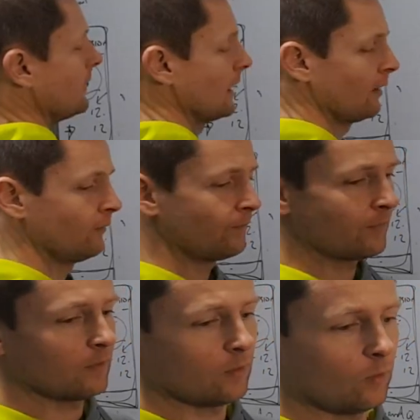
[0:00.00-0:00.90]
Now,
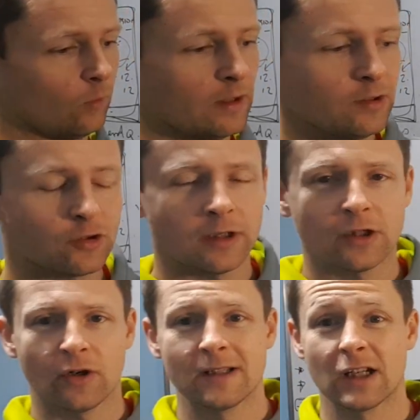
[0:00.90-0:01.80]
when you're trying to
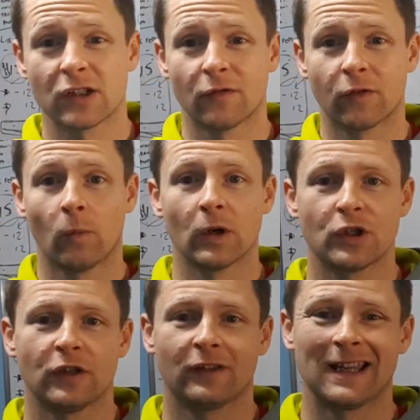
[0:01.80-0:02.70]
transition from one
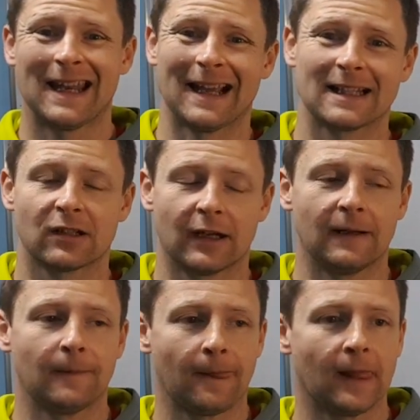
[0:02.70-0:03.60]
shift to the next,
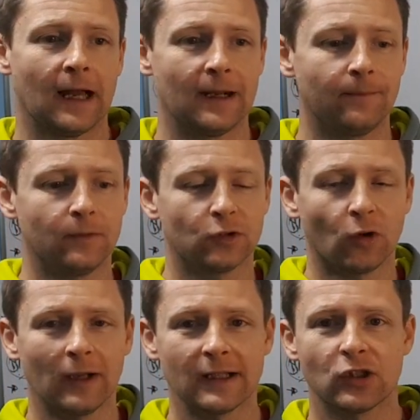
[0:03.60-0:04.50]
okay,
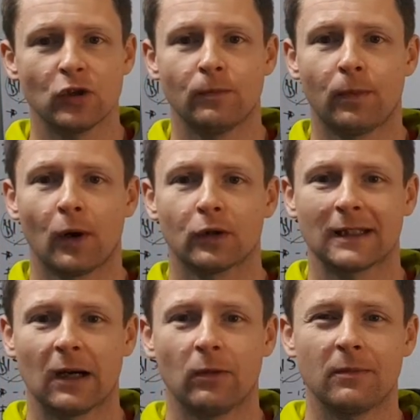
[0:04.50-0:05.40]
don't get too bogged
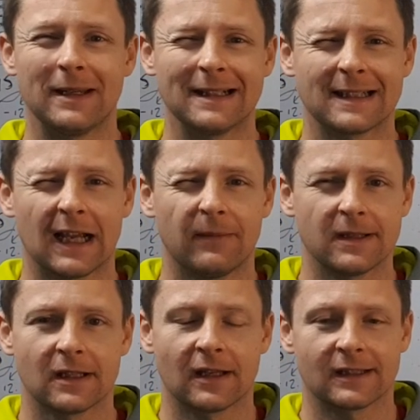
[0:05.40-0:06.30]
down with meal
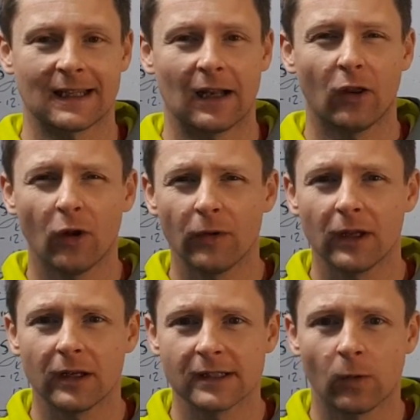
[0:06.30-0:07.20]
timings and things like that. Although
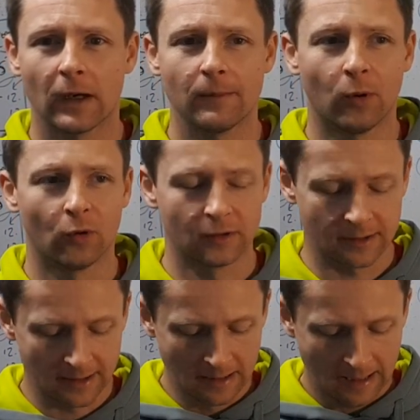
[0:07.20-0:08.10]
it is quite
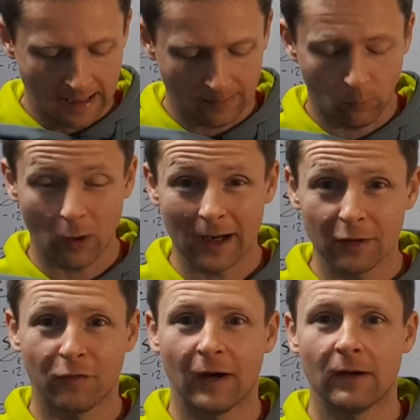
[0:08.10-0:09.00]
important, what I
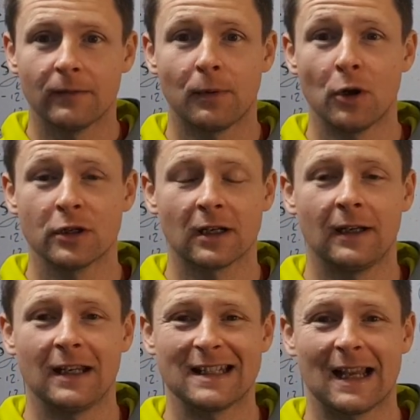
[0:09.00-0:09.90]
have found
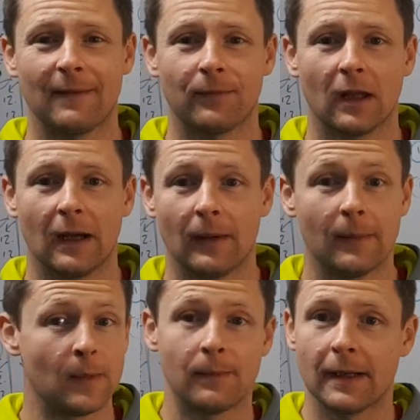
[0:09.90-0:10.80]
personally is that
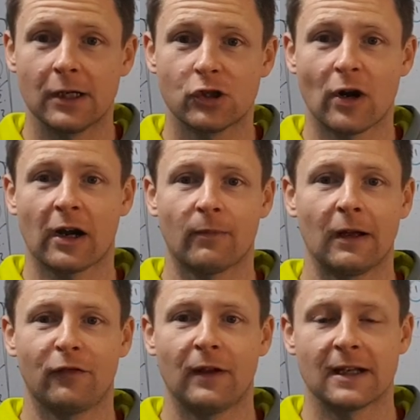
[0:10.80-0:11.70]
I'm a big tracker of
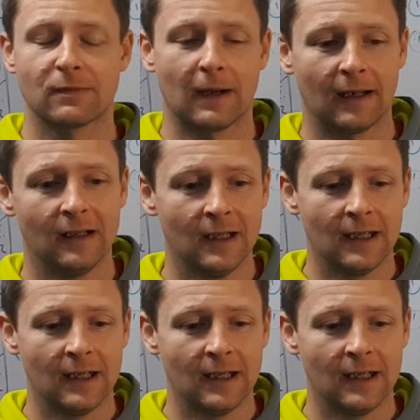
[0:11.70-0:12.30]
MyFitnessPal.